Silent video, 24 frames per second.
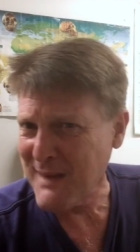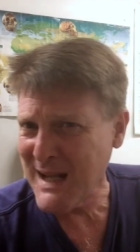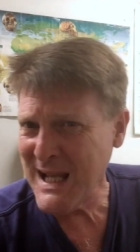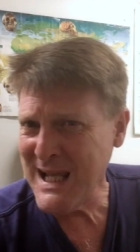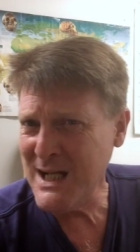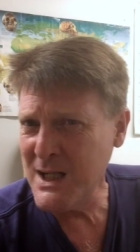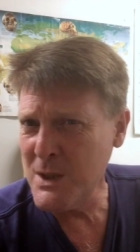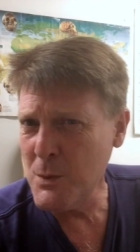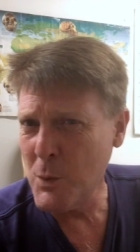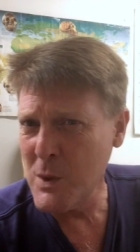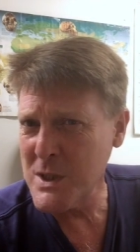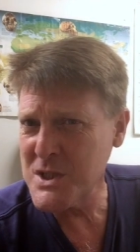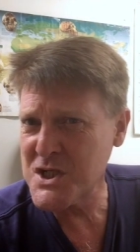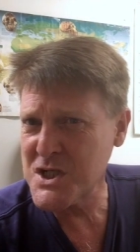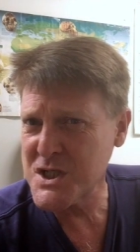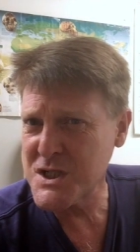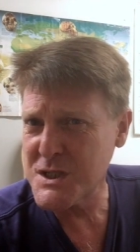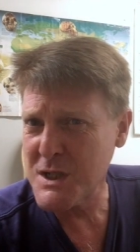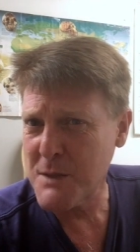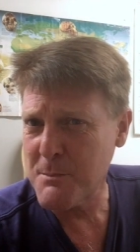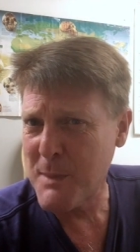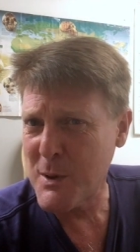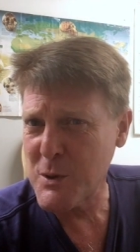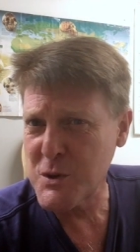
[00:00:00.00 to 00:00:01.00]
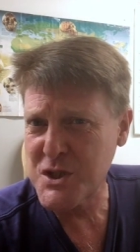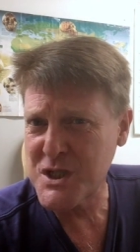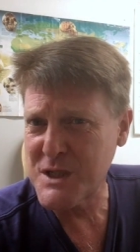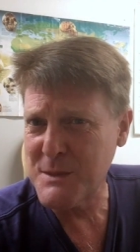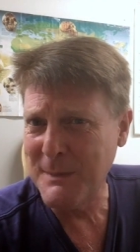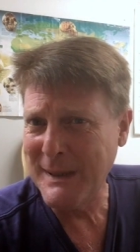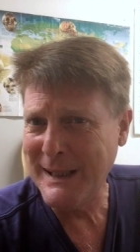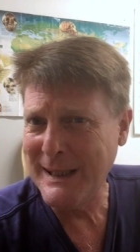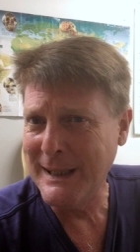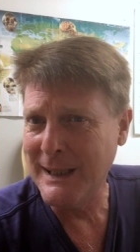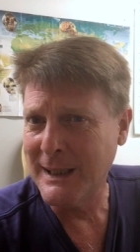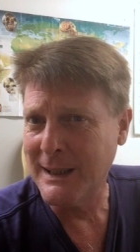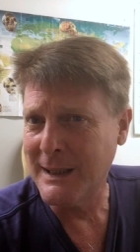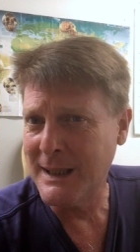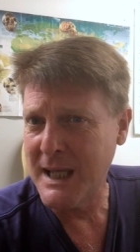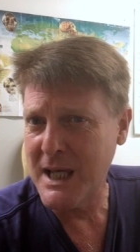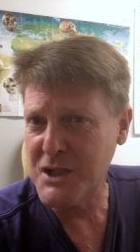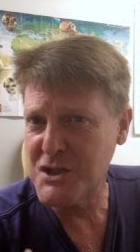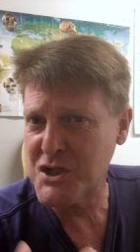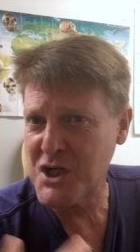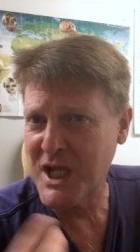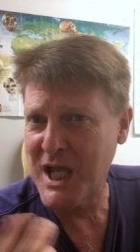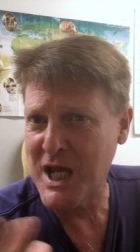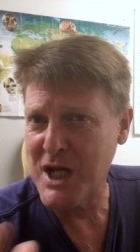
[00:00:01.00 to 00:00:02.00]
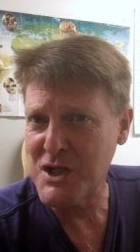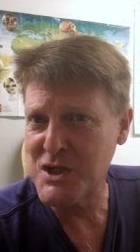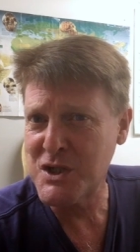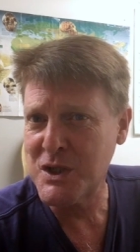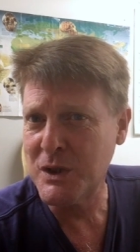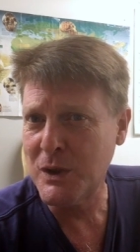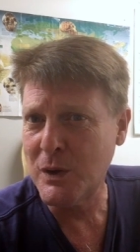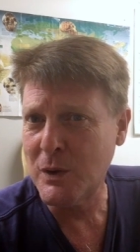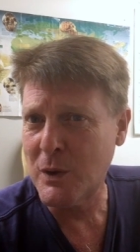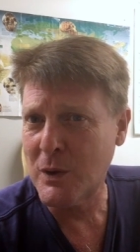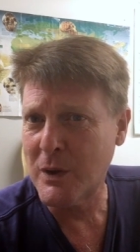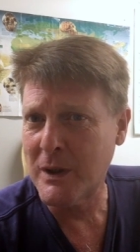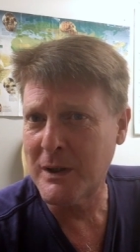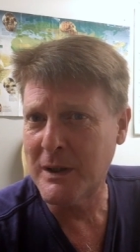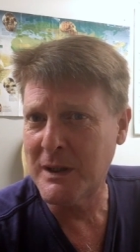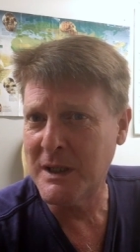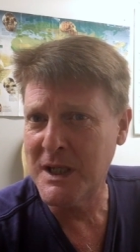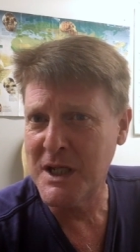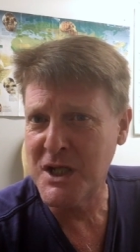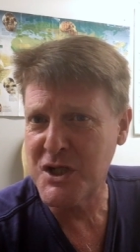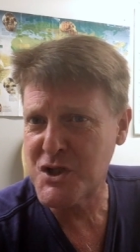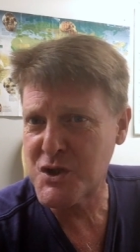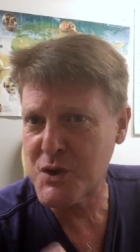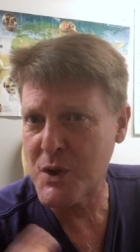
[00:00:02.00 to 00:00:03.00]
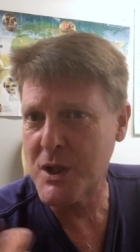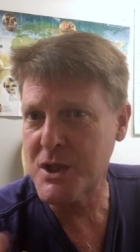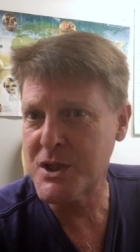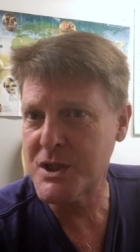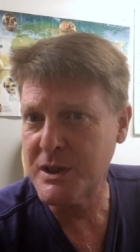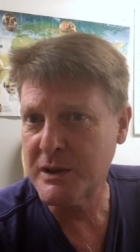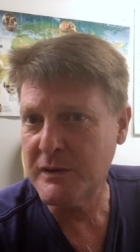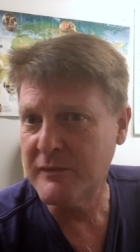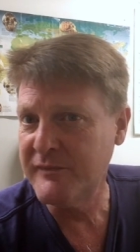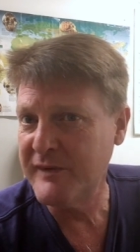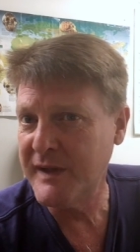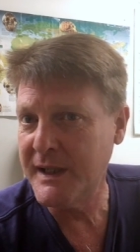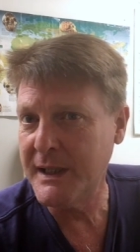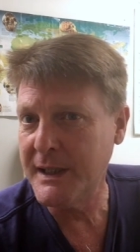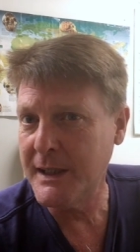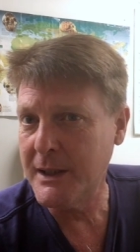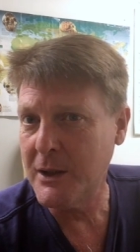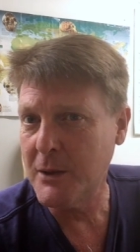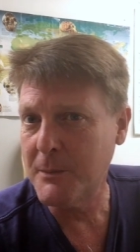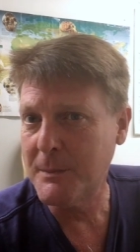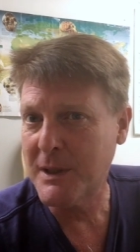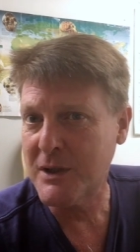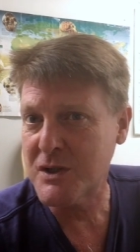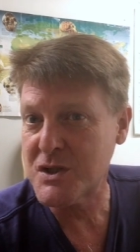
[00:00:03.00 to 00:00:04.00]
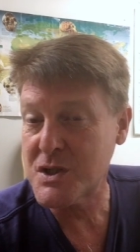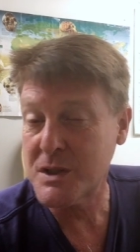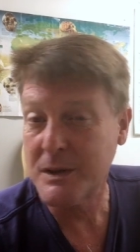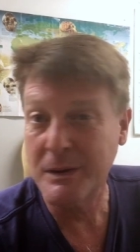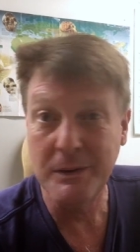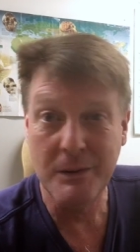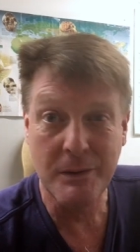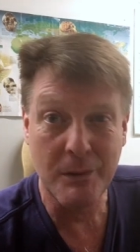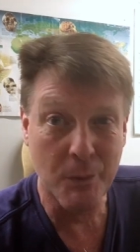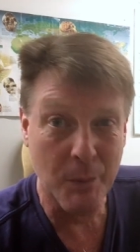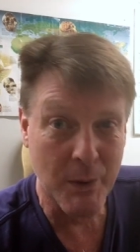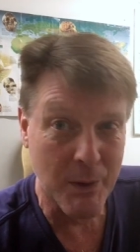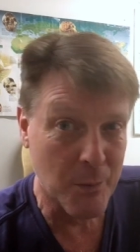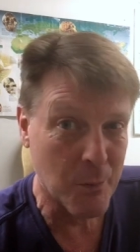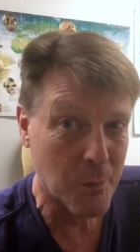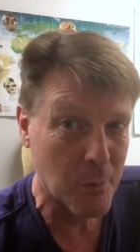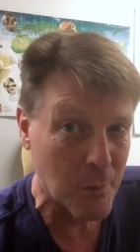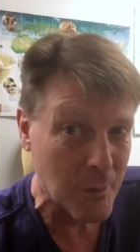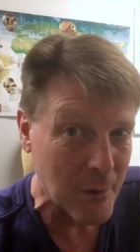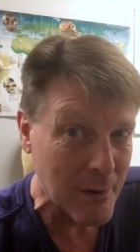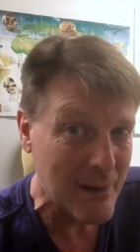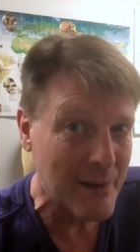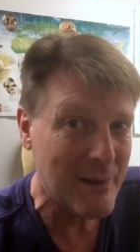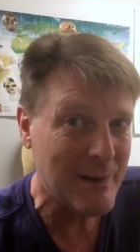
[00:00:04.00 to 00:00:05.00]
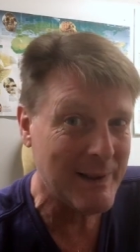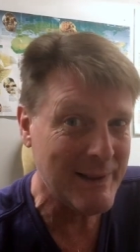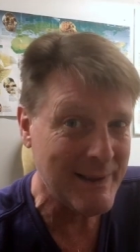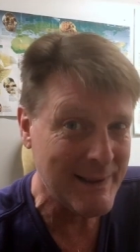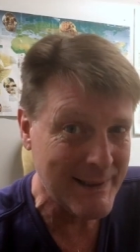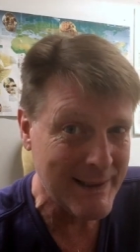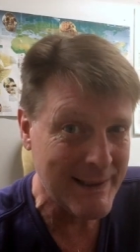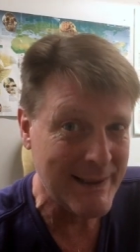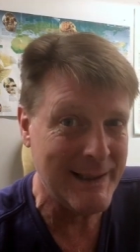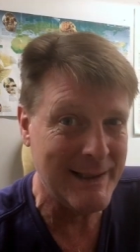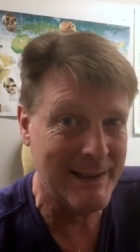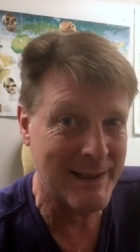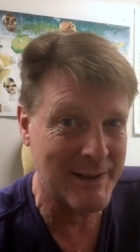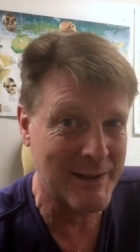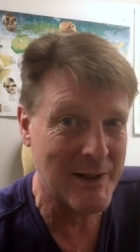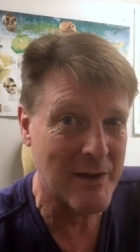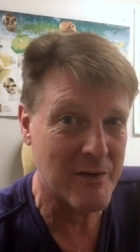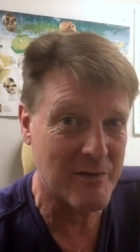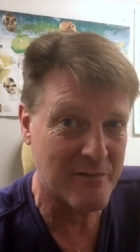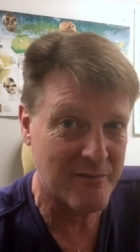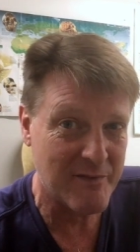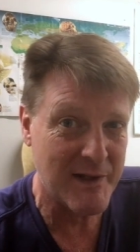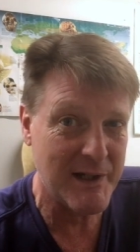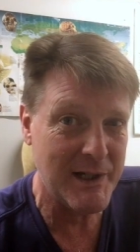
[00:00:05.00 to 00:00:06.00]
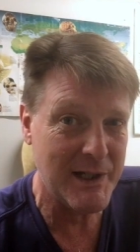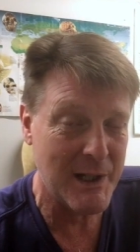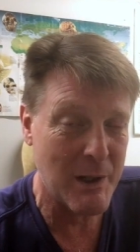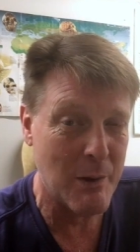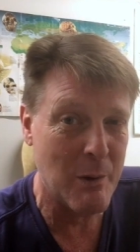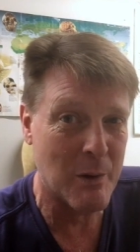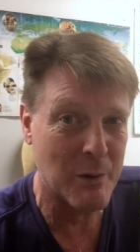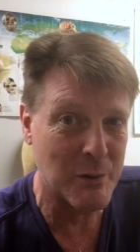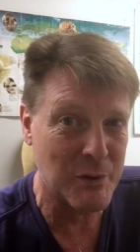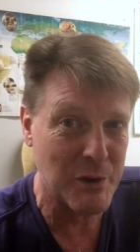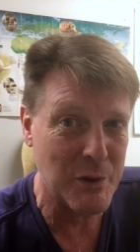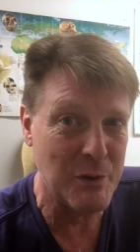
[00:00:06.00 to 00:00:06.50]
it wasn't supposed to be an educational or instructional video because do we really need another video on